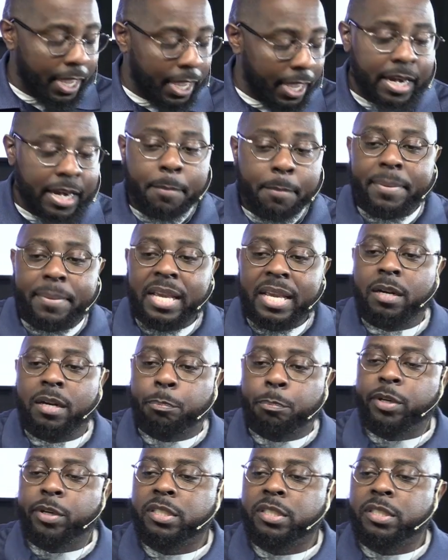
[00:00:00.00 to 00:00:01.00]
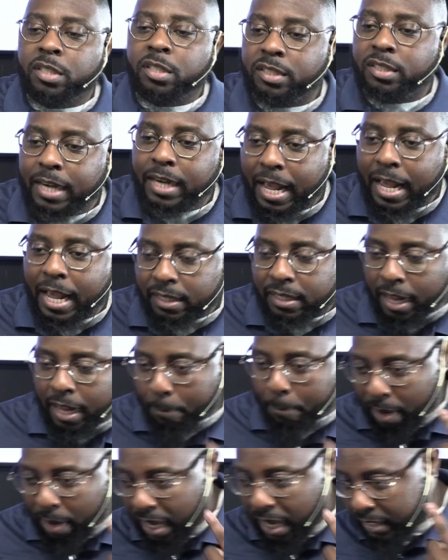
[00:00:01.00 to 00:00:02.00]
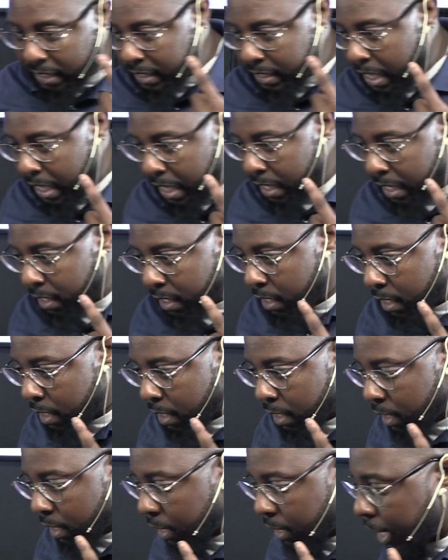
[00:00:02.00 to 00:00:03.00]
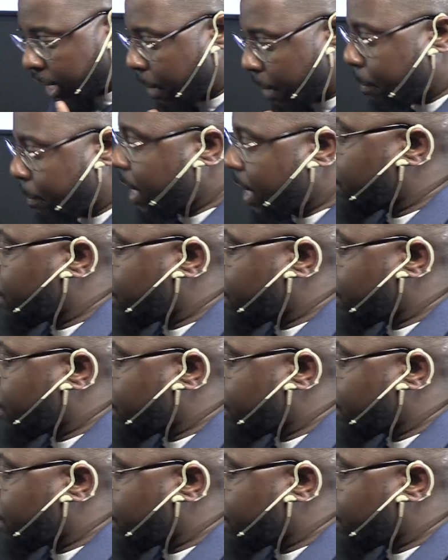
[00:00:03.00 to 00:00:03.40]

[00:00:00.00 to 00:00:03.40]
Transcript: And in being a prisoner to that, that mindset, and